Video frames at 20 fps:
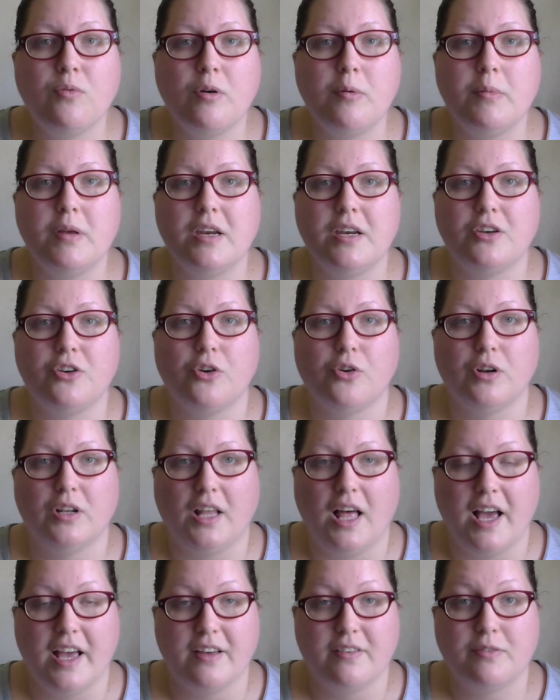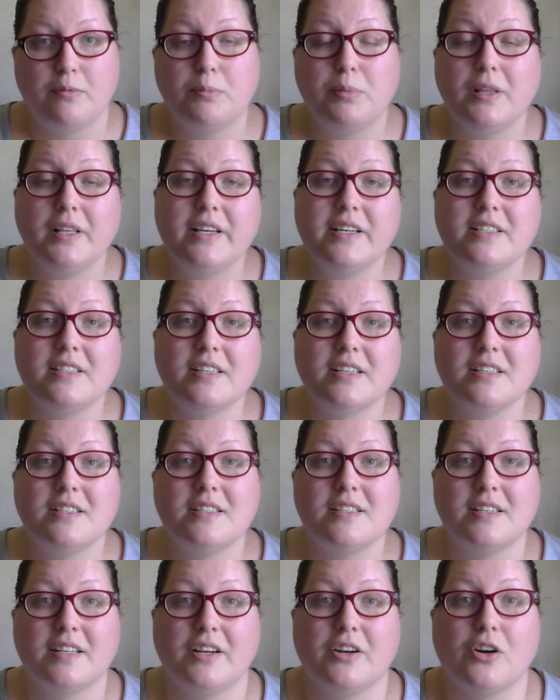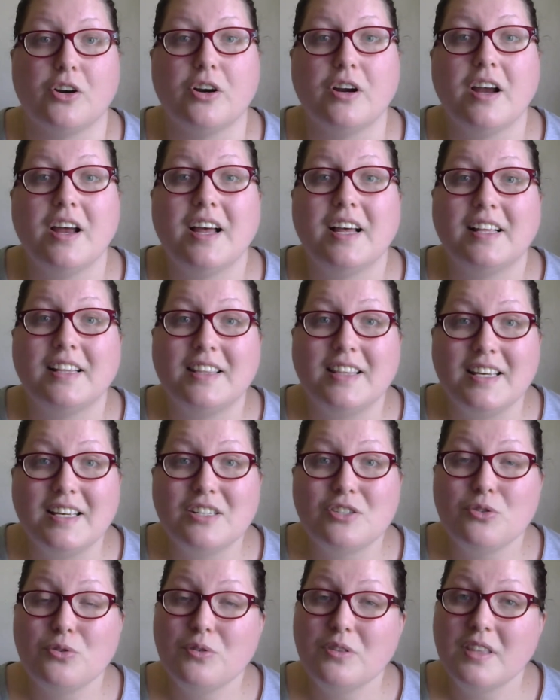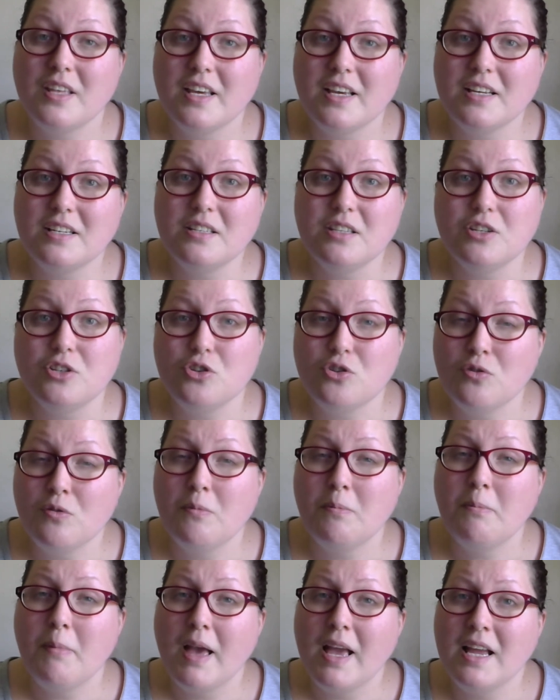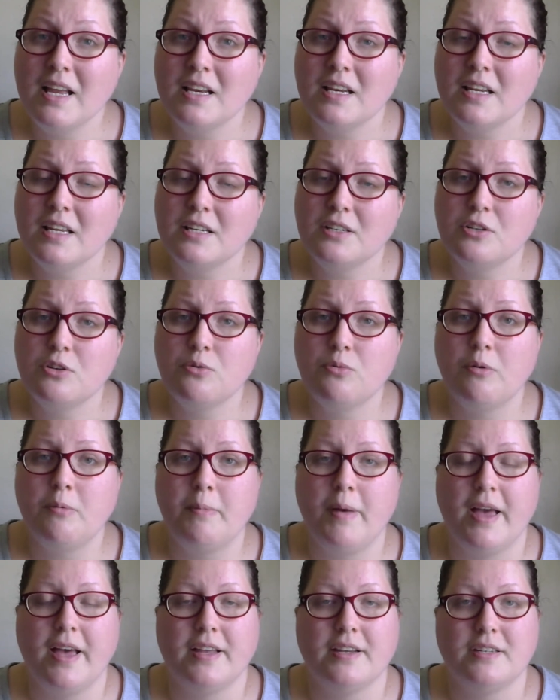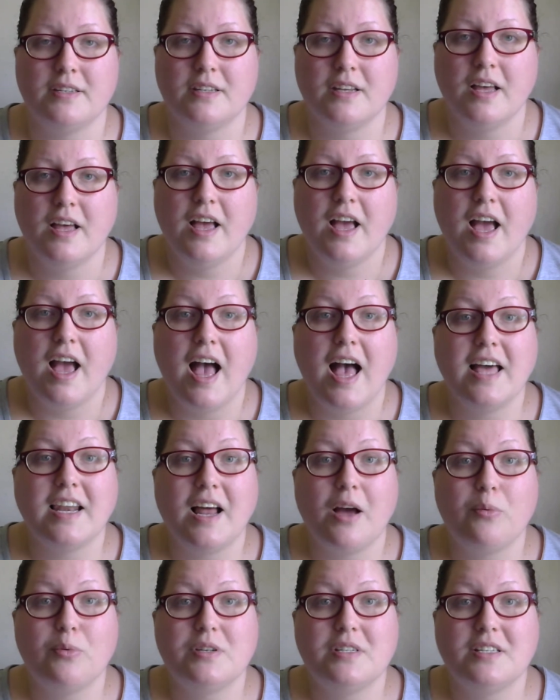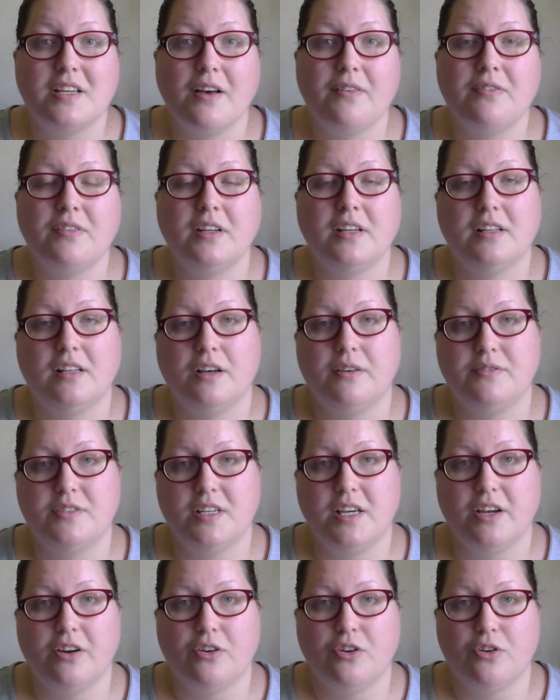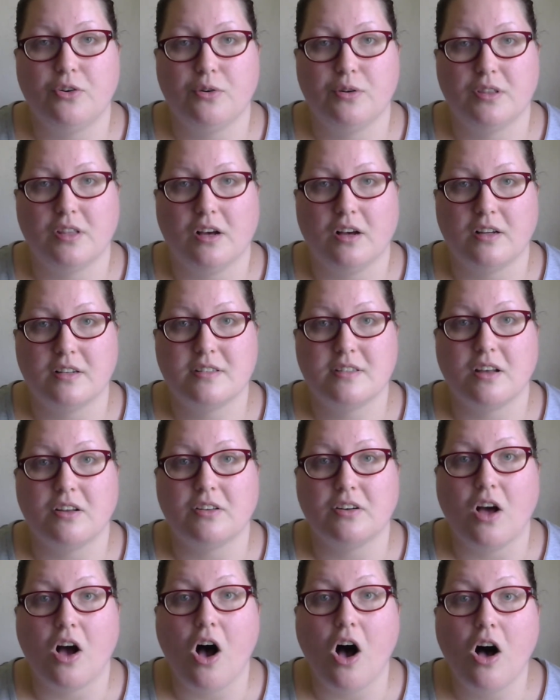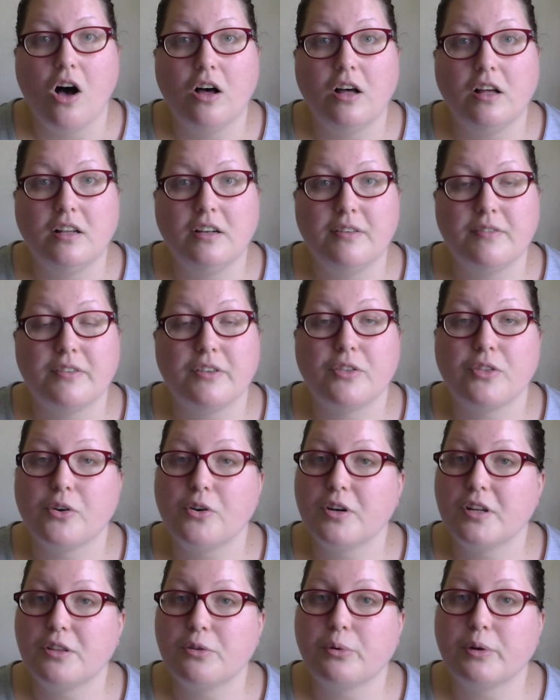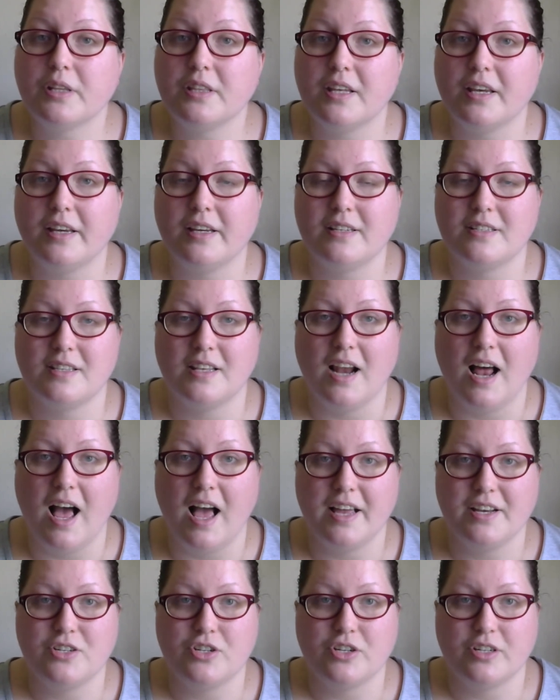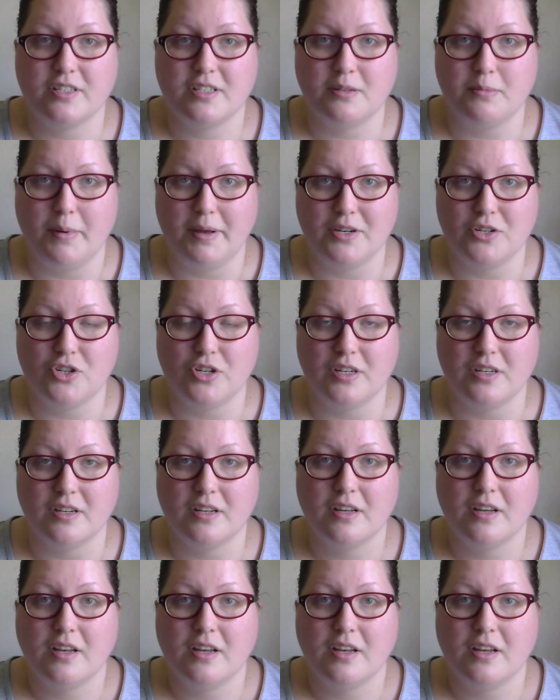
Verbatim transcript: women in your life, please consider these are things that you may need to amend, and I would definitely love to hear your thoughts on all of the thirty-three things that I just mentioned.